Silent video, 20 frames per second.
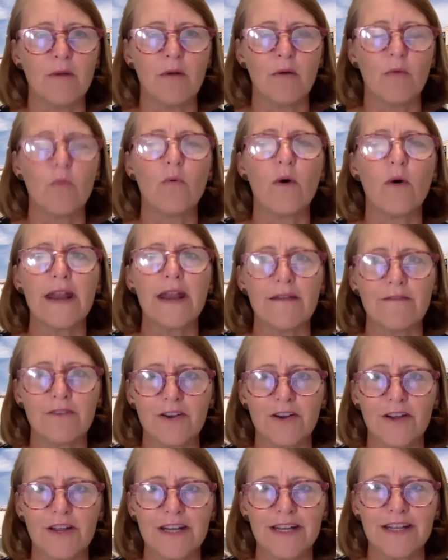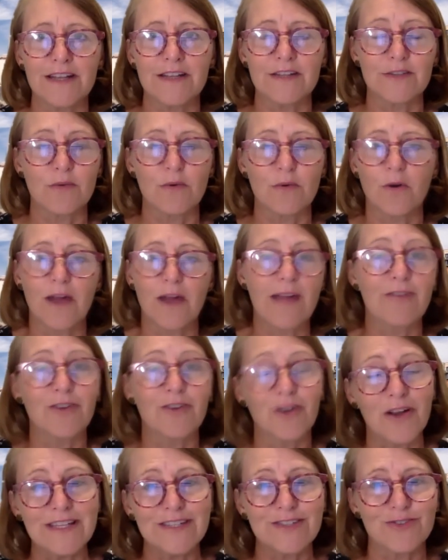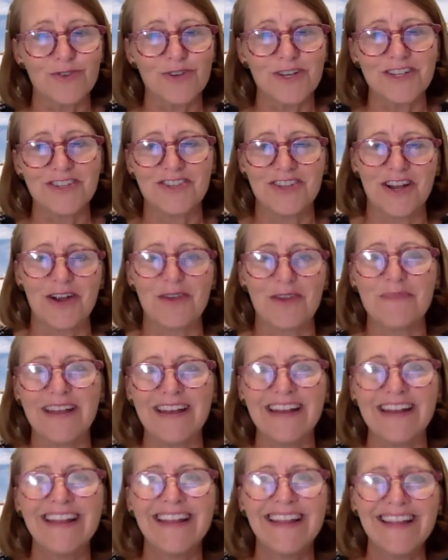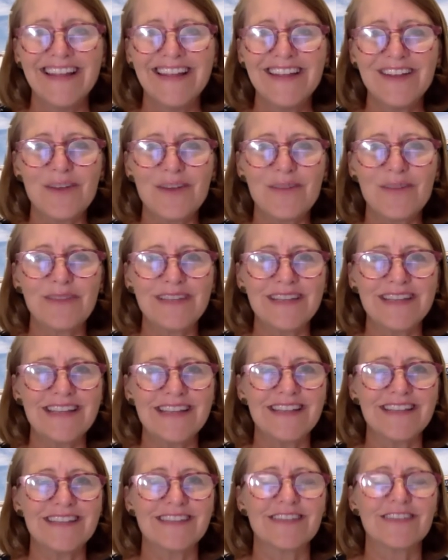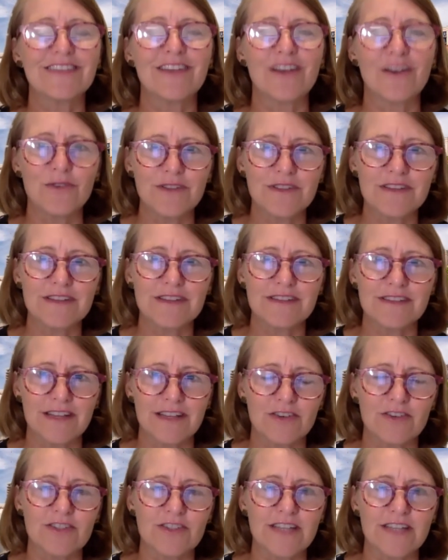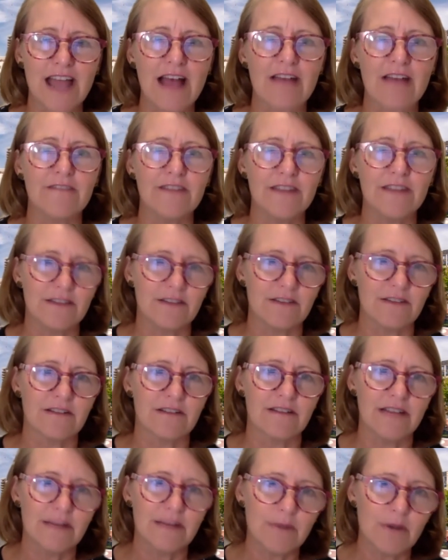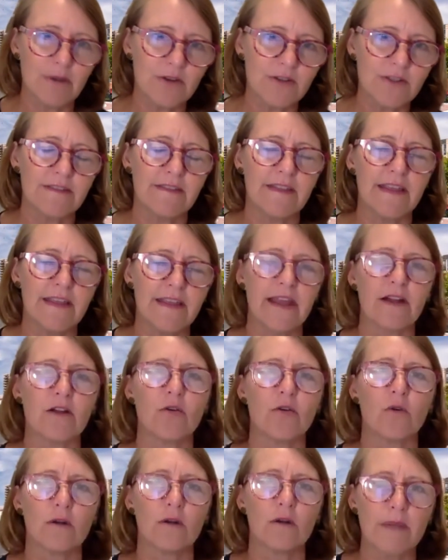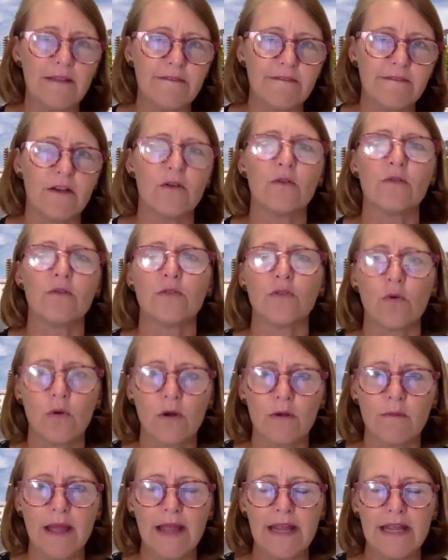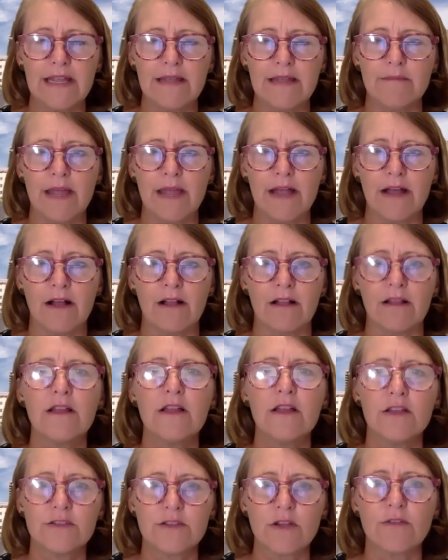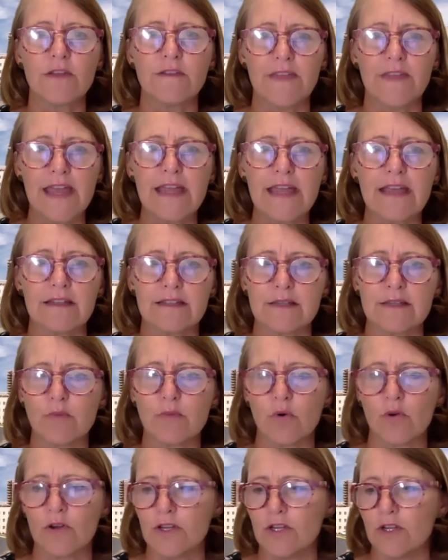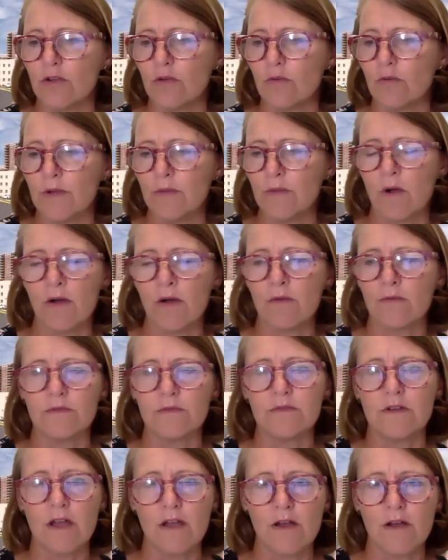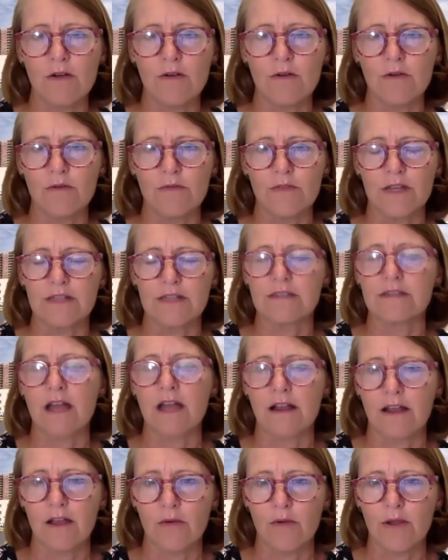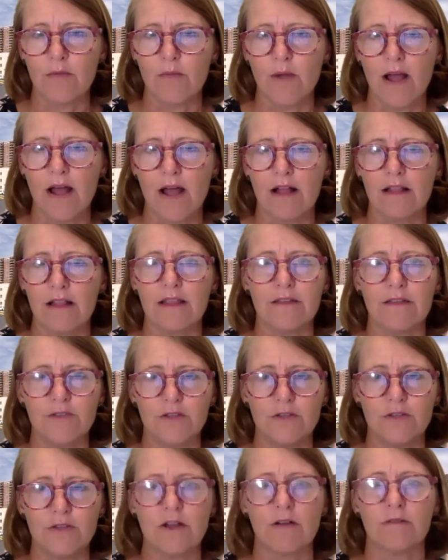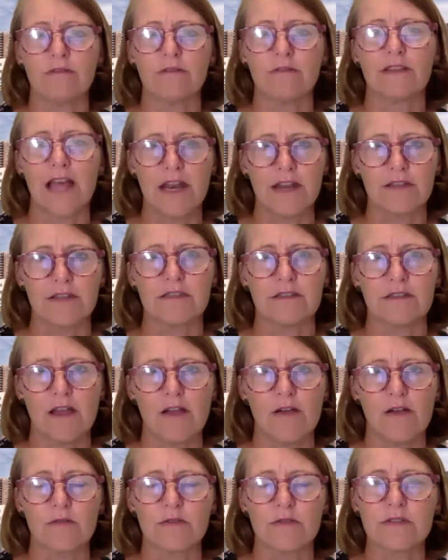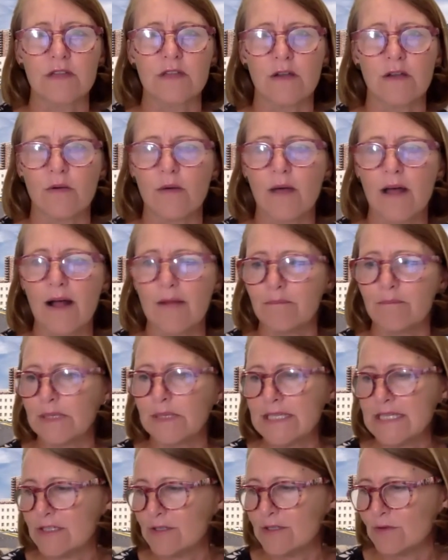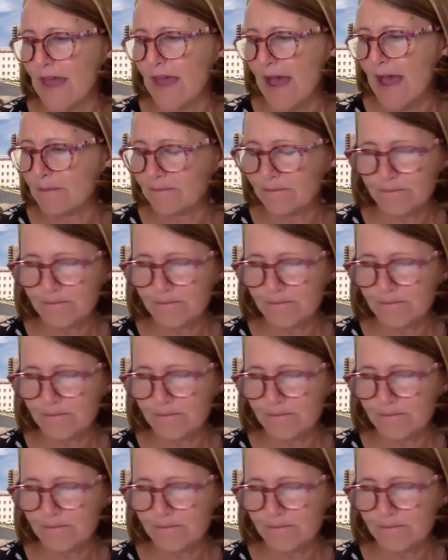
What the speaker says: whatever it is, or have a great story to share, but please go to the center staff either in person there or by phone or by email so that they can support you. We won't know that it's not going well if you don't let us know. So please do that.